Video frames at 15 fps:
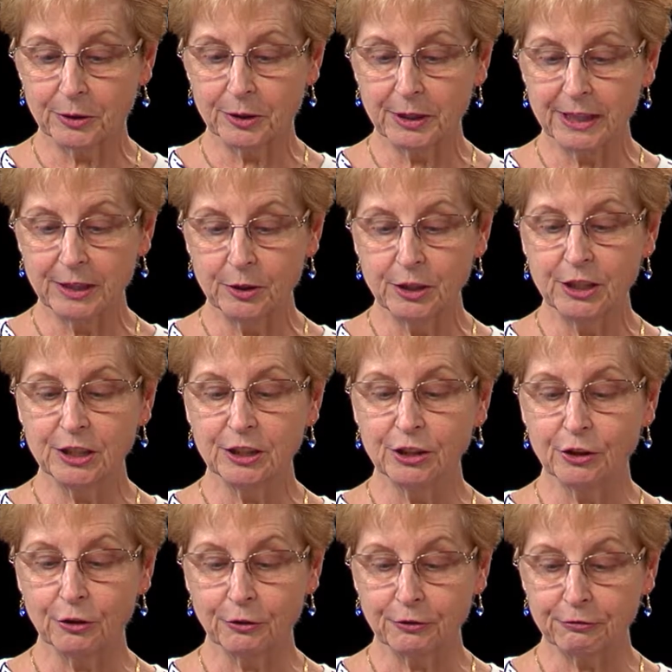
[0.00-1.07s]
he did
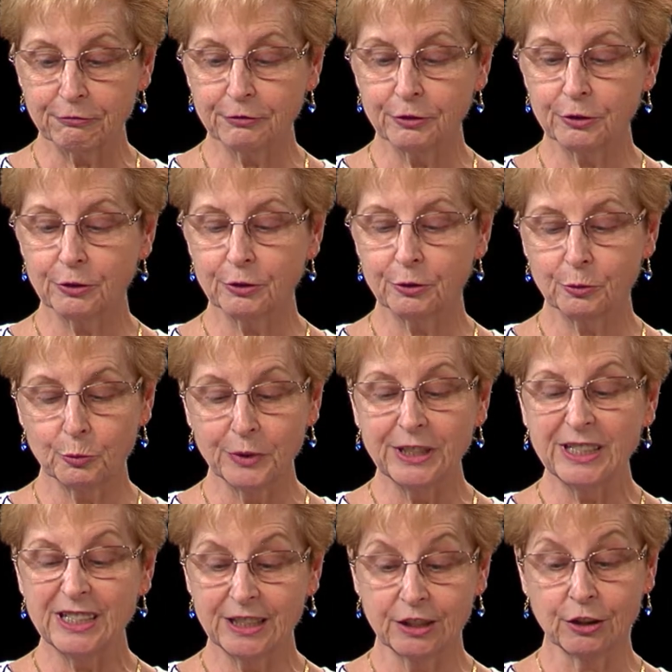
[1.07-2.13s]
go through, we
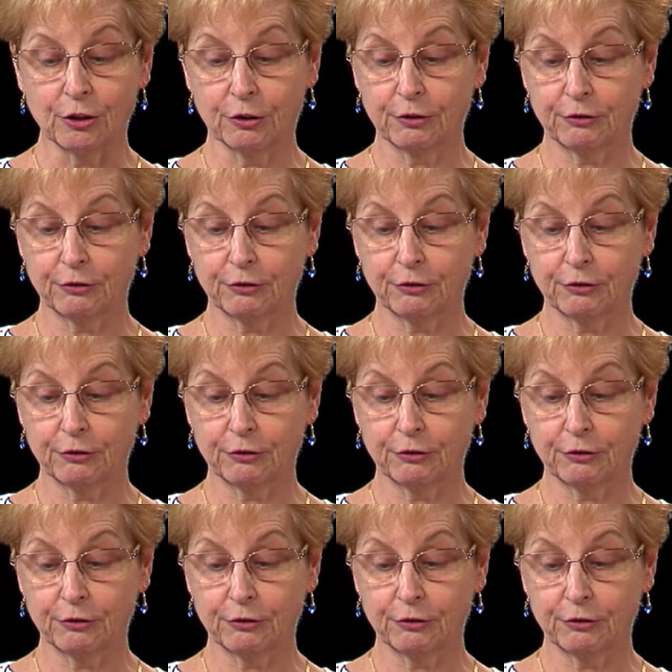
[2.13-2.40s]
did go